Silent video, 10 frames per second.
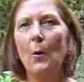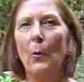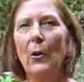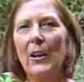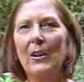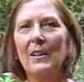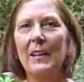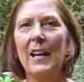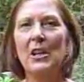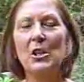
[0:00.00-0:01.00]
We're here
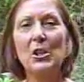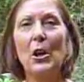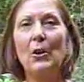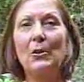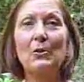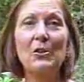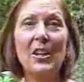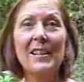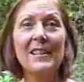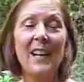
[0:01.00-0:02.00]
today to show you
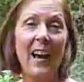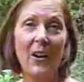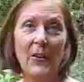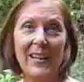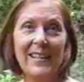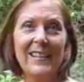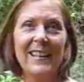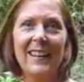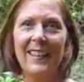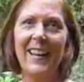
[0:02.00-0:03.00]
just how
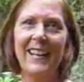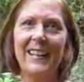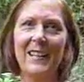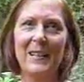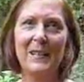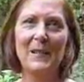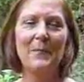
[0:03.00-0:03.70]
easy that is.